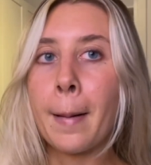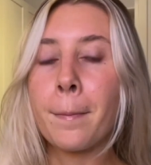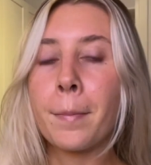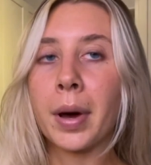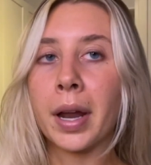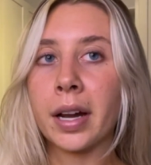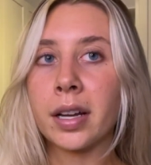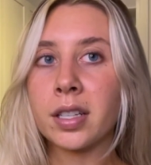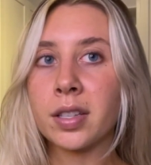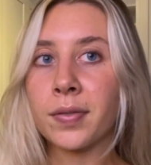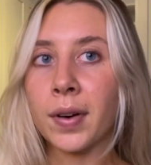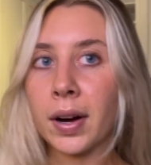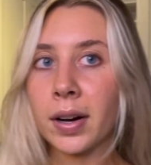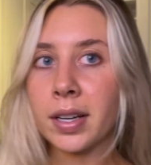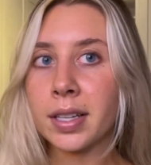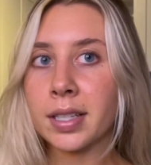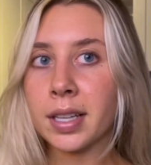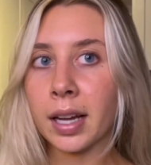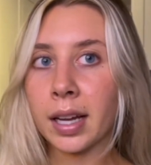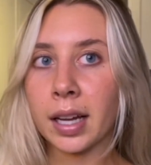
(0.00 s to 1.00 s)
But as far
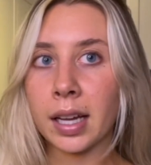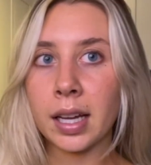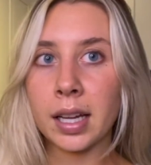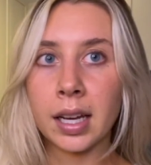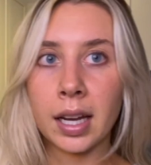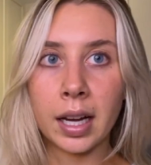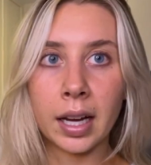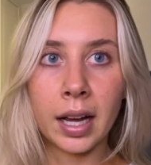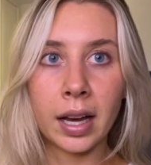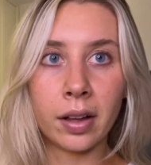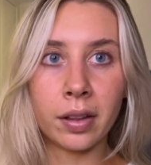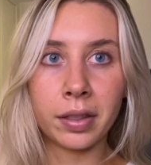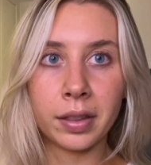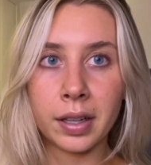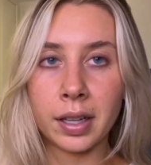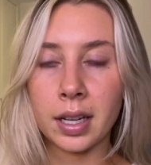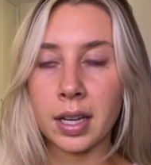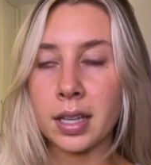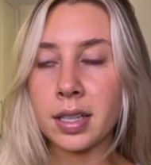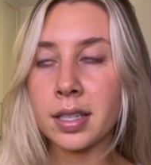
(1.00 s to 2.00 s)
as like eating healthy
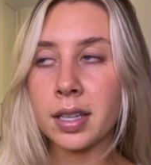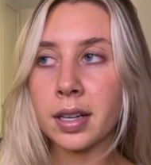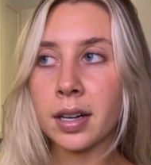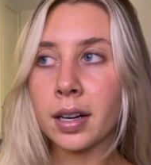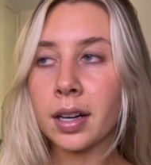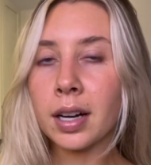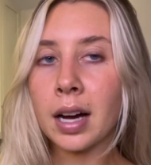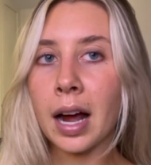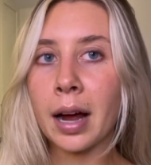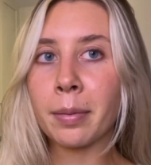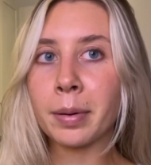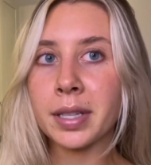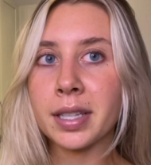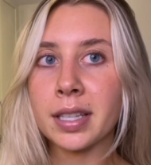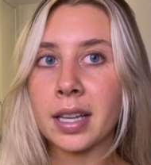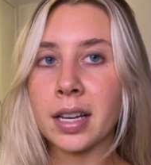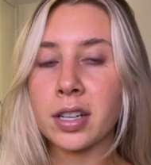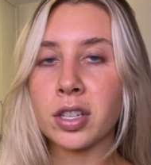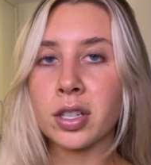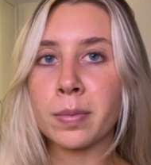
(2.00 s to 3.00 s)
easier, I would
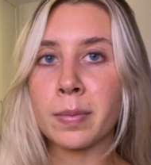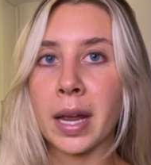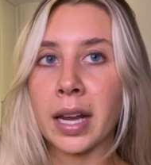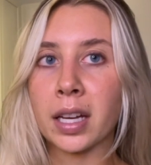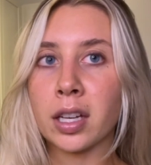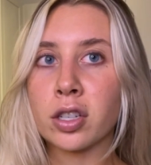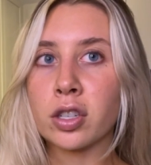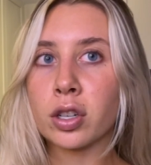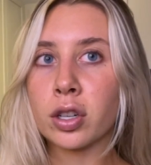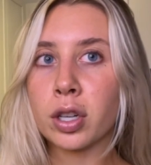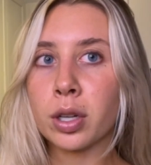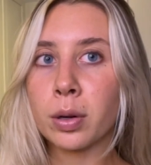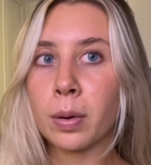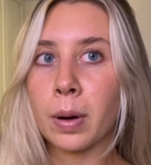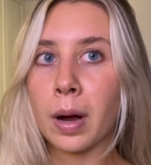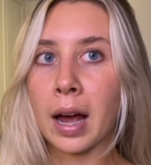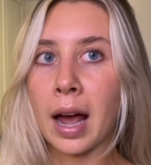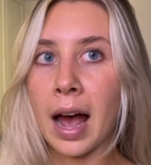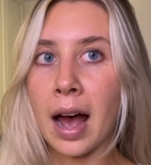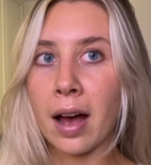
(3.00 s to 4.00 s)
say just making sure
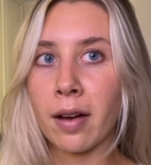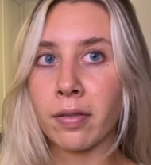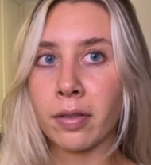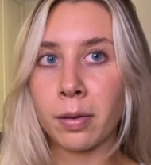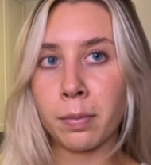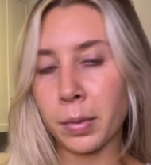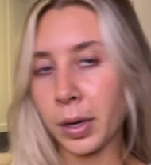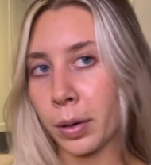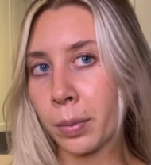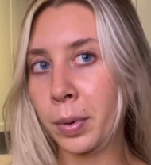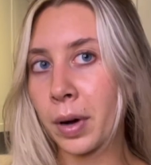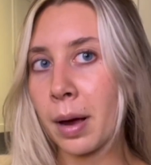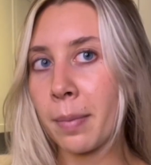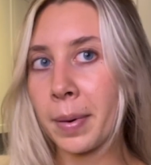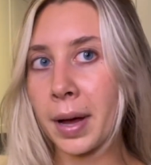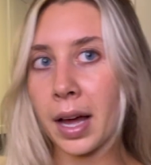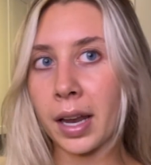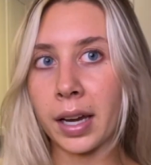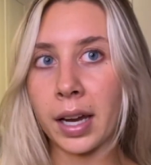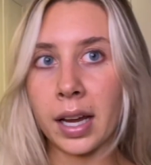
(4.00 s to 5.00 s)
you have meal
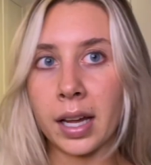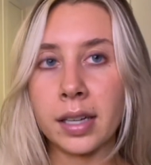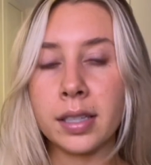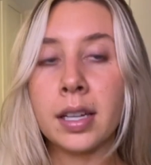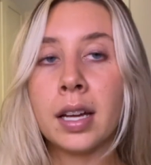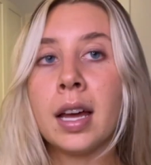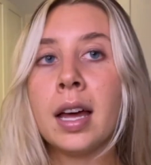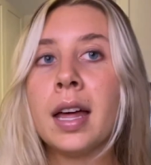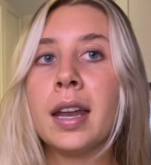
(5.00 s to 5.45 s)
prep on hand.